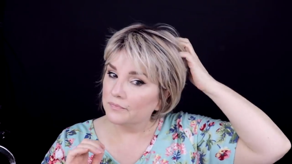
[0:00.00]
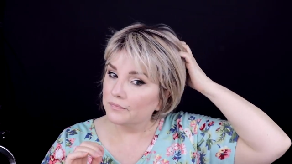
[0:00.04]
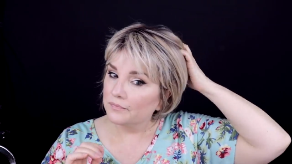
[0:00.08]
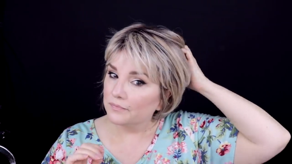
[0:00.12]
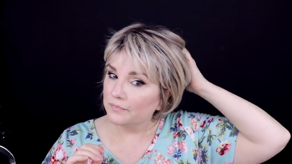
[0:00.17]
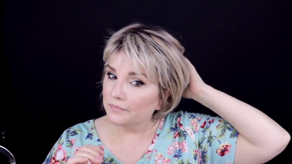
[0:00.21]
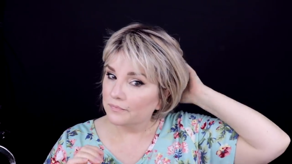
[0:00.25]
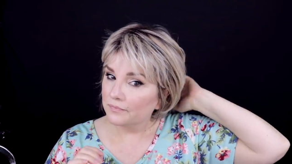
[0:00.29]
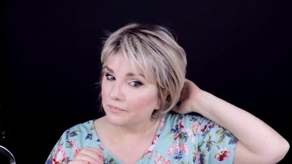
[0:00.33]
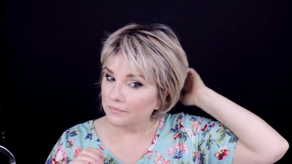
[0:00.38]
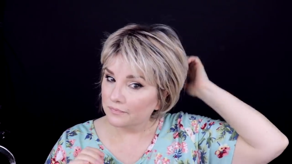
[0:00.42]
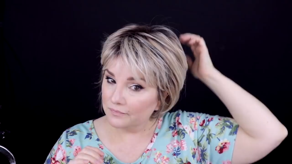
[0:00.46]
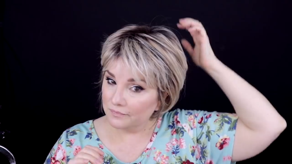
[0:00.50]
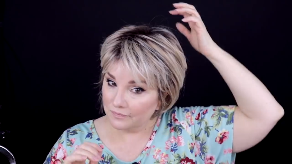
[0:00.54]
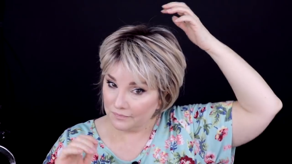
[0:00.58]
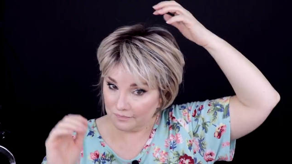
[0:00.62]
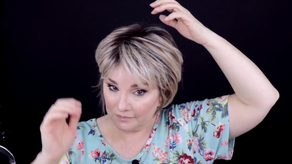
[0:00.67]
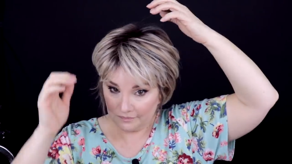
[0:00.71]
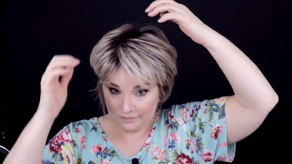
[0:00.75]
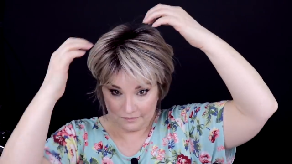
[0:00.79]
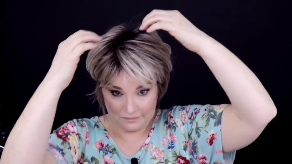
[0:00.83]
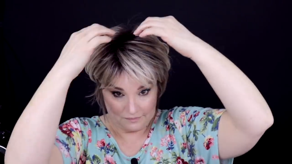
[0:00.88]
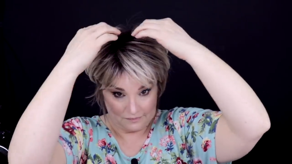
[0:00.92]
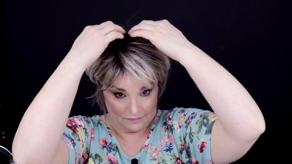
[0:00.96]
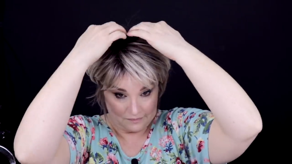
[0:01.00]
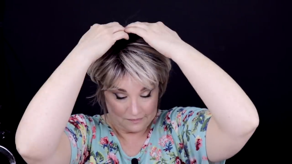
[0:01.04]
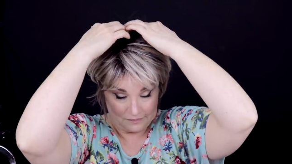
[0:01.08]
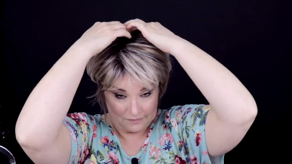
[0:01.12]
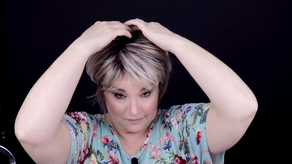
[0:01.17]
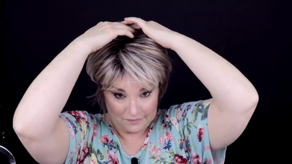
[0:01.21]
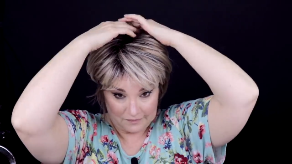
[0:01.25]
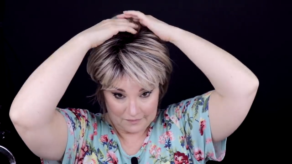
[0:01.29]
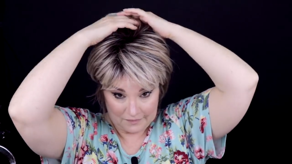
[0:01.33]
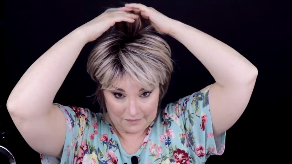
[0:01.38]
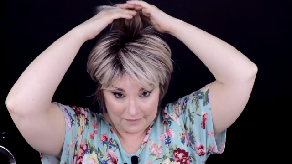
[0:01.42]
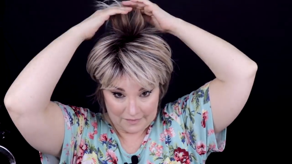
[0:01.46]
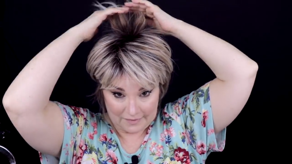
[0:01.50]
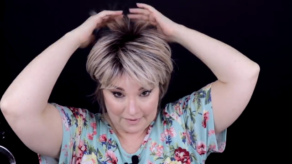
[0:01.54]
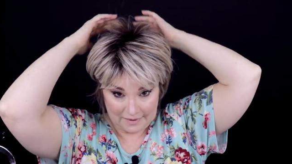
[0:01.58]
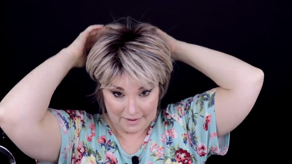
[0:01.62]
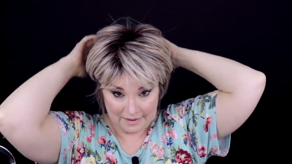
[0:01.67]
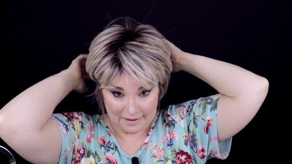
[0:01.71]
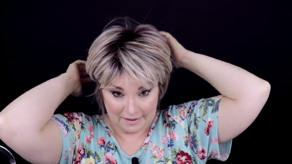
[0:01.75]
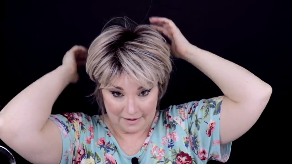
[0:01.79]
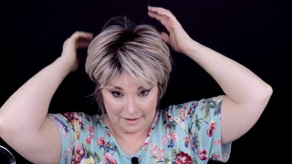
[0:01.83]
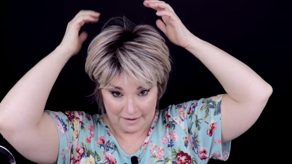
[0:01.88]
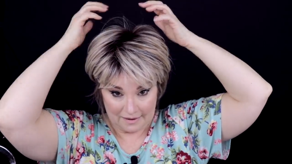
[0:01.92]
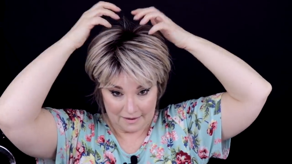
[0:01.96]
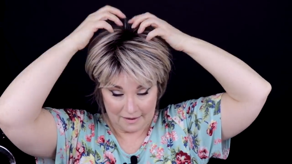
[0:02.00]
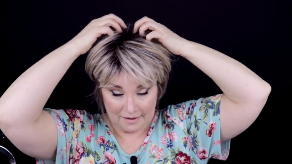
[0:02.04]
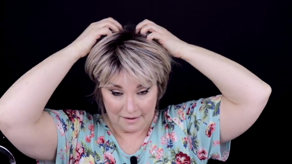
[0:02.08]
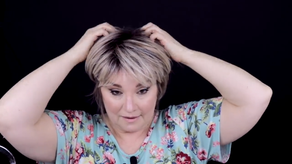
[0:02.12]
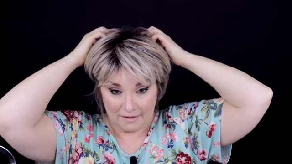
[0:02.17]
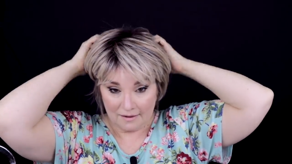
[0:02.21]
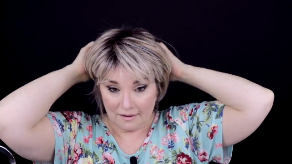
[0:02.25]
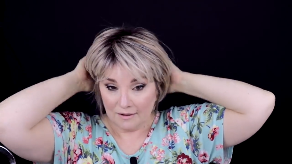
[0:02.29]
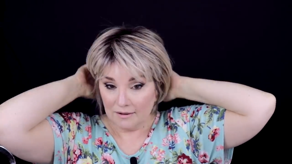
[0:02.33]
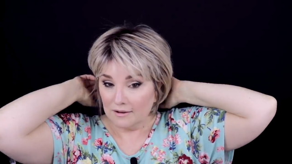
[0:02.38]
(no one is talking)